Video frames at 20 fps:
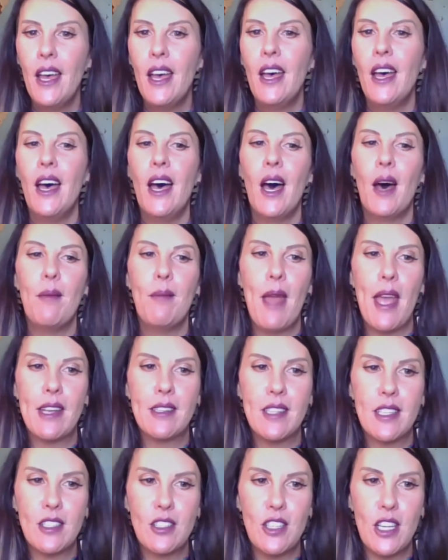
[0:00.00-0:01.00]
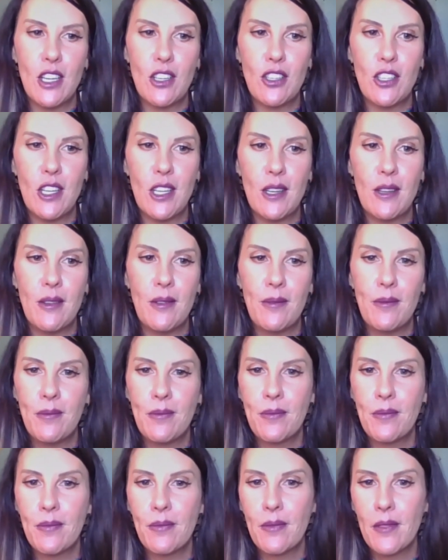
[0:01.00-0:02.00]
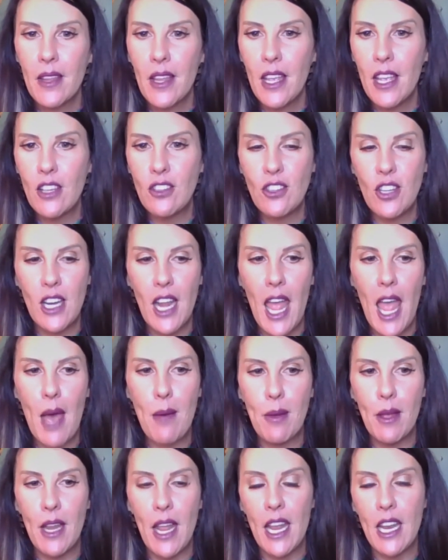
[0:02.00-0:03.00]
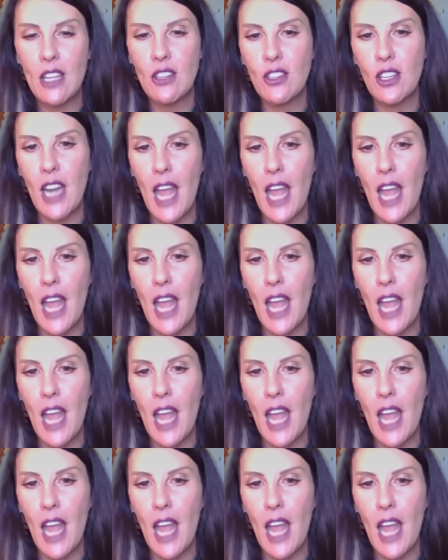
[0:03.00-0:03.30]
A mass extinction is going to happen, and it's going to